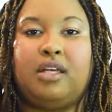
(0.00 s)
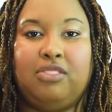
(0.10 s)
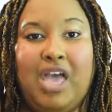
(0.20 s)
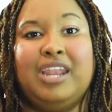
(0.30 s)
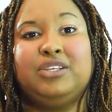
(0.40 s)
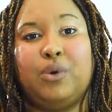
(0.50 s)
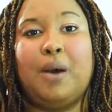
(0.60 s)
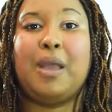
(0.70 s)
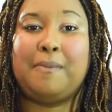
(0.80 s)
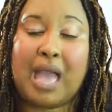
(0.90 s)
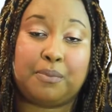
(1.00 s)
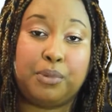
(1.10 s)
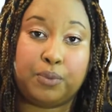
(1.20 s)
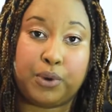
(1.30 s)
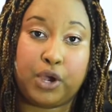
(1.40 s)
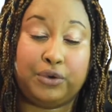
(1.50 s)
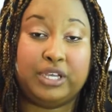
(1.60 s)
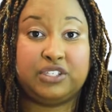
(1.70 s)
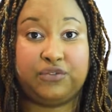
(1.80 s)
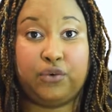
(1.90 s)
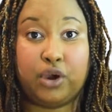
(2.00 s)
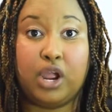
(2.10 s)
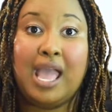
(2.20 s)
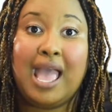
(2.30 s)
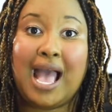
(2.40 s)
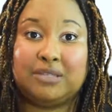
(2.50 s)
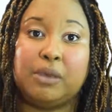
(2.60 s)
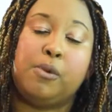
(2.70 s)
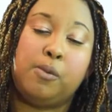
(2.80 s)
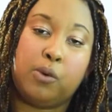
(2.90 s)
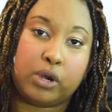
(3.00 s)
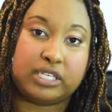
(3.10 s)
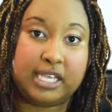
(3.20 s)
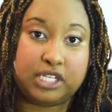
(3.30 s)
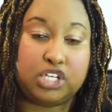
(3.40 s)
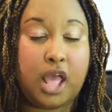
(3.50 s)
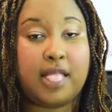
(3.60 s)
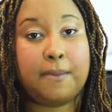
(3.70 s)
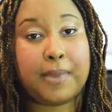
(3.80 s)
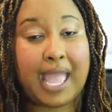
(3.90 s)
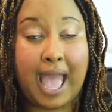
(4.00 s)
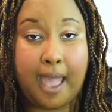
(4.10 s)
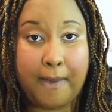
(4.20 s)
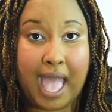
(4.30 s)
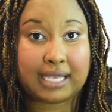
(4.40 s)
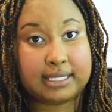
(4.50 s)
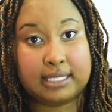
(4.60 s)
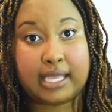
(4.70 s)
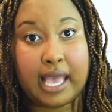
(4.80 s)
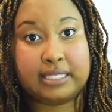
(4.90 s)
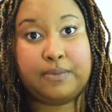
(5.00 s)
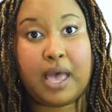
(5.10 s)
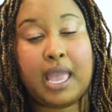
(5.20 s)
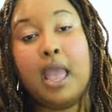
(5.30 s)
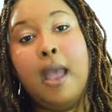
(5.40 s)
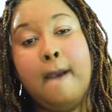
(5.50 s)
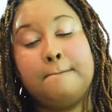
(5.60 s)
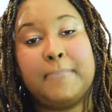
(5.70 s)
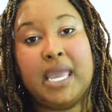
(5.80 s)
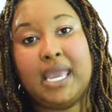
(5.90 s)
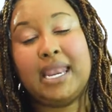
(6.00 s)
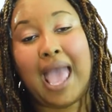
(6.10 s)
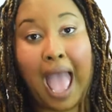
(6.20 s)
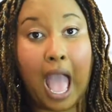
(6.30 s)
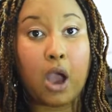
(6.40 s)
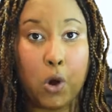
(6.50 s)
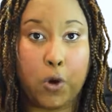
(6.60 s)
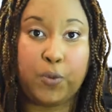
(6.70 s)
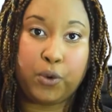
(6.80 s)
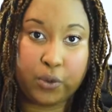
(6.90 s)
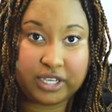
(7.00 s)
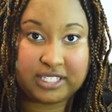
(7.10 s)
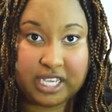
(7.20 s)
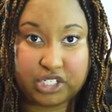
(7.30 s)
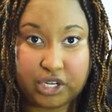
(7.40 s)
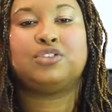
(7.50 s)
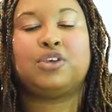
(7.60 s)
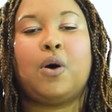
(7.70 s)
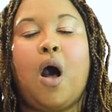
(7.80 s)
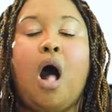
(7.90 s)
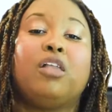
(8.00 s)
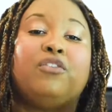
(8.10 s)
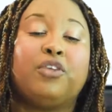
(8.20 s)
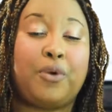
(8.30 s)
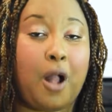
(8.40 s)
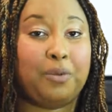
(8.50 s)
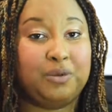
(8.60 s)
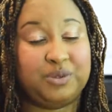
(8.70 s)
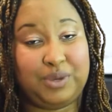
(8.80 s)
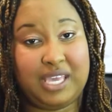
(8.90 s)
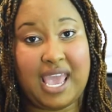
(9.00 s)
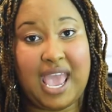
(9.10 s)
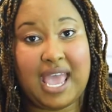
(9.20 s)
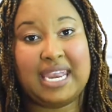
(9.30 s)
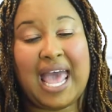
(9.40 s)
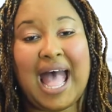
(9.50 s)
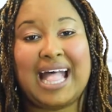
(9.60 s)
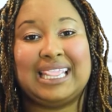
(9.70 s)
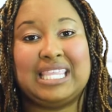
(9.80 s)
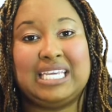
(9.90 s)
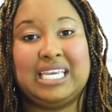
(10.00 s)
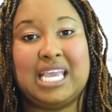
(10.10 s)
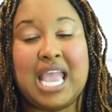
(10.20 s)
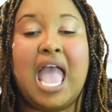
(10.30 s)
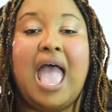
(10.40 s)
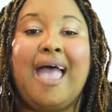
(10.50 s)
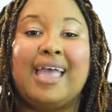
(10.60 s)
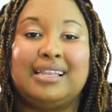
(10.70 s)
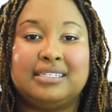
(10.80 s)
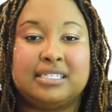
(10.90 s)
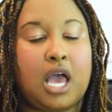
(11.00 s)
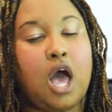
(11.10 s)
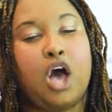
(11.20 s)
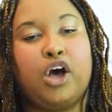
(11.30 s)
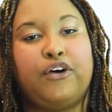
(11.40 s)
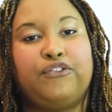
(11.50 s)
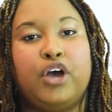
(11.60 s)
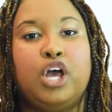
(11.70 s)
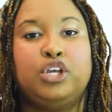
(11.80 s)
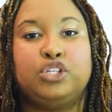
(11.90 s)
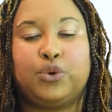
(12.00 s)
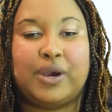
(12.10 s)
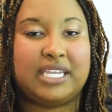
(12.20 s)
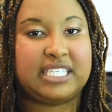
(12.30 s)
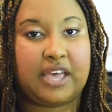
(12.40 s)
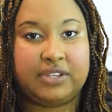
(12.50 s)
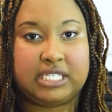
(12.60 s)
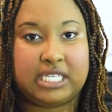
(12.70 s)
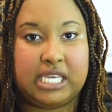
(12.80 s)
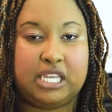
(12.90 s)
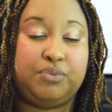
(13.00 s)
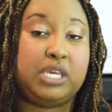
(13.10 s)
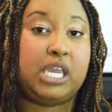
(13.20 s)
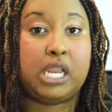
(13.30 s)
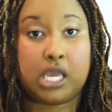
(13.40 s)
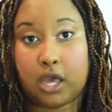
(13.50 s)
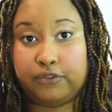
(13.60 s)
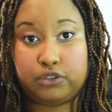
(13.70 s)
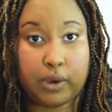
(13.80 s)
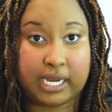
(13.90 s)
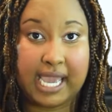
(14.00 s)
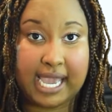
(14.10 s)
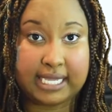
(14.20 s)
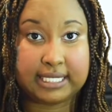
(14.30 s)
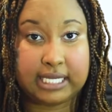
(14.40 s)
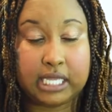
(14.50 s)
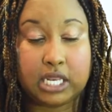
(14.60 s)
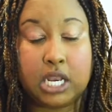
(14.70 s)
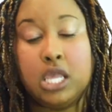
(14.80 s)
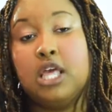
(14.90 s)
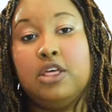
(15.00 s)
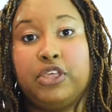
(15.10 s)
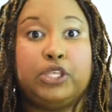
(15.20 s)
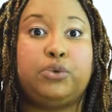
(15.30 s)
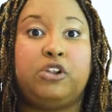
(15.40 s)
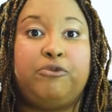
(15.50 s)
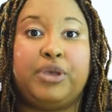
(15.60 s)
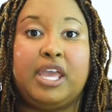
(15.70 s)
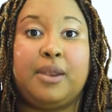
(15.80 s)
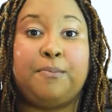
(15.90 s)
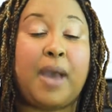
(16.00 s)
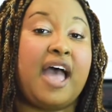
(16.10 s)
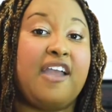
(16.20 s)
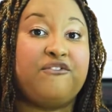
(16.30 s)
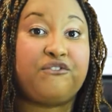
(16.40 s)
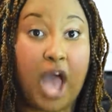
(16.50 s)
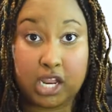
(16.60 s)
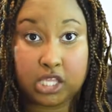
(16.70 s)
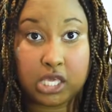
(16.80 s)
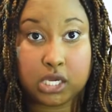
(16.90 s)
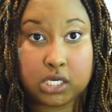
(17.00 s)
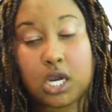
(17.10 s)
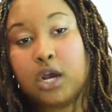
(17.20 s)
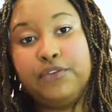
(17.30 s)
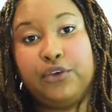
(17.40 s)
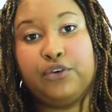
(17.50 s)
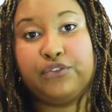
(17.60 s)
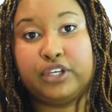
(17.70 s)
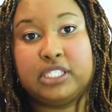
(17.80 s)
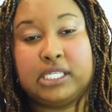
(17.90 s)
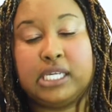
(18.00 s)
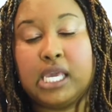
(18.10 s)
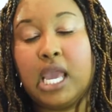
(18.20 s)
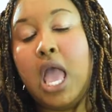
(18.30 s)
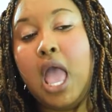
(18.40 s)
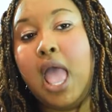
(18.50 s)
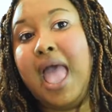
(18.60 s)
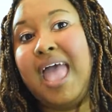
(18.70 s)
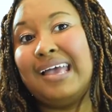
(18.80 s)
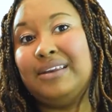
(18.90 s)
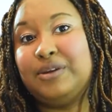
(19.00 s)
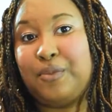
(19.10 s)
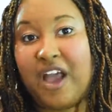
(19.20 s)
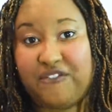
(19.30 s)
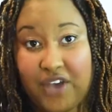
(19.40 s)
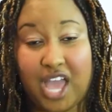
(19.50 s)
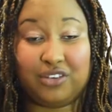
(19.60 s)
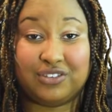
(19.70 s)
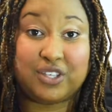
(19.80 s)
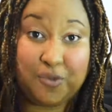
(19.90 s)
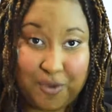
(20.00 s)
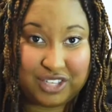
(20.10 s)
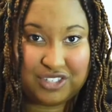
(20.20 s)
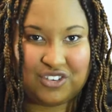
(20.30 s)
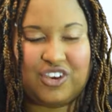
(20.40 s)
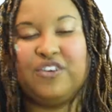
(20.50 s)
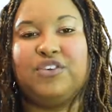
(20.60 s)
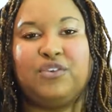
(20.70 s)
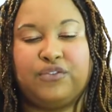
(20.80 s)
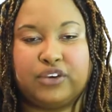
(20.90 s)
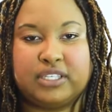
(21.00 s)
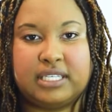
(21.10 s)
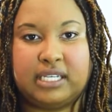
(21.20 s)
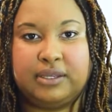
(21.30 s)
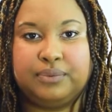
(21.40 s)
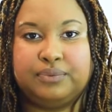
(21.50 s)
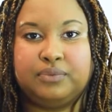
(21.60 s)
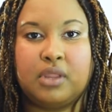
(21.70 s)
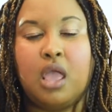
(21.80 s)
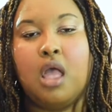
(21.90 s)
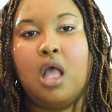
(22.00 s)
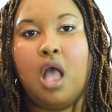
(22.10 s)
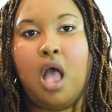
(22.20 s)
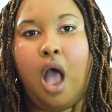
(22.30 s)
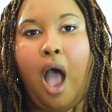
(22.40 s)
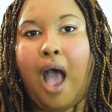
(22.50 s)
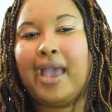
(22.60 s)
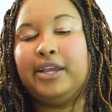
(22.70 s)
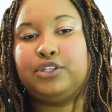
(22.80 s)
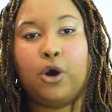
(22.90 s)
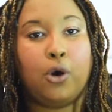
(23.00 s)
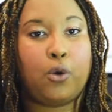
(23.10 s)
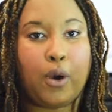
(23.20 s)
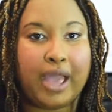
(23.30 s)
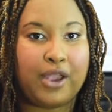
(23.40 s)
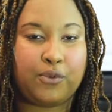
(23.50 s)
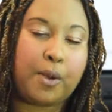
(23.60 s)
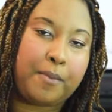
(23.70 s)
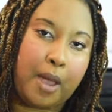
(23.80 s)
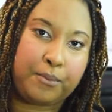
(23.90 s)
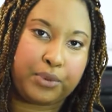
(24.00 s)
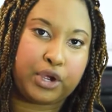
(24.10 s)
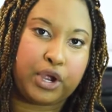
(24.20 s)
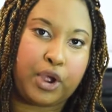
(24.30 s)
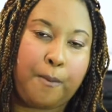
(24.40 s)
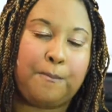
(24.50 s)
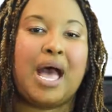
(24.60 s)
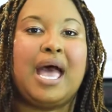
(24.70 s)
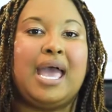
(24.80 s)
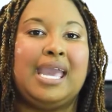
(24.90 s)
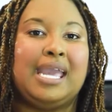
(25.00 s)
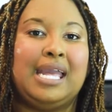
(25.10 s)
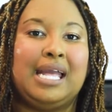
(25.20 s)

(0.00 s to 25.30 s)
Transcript: That is what my MacBook Pro is for, as my mobile workstation, and then my iMac sits as my main at-home workstation. So all of the problems began at the end of 2017, beginning of 2018. This would have been my final year of university and my final semester of university. I don't quite remember my